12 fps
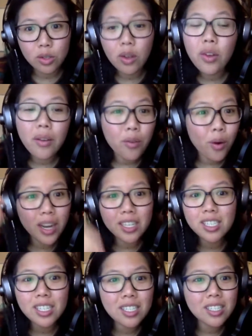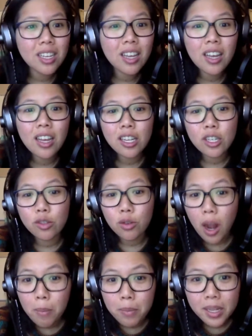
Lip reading: So if you have questions, drop